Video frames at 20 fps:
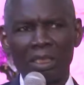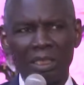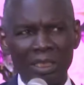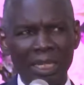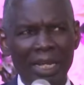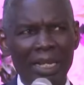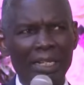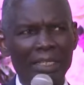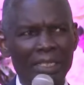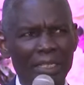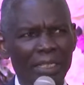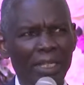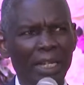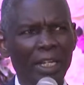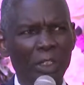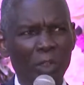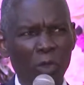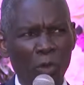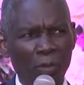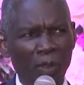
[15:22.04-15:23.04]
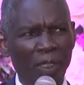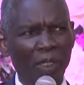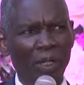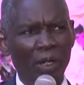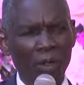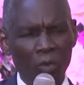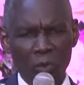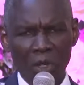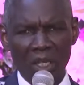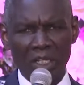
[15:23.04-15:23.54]
Say it in a
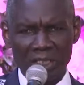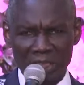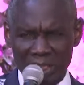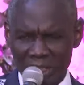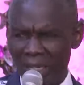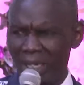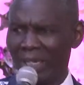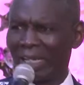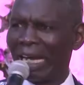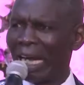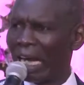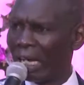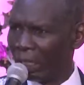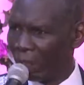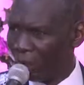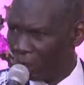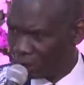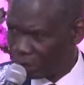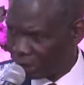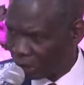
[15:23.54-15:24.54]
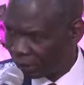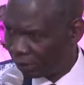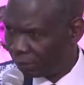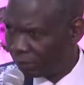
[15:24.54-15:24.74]
dominion way. Say cannot.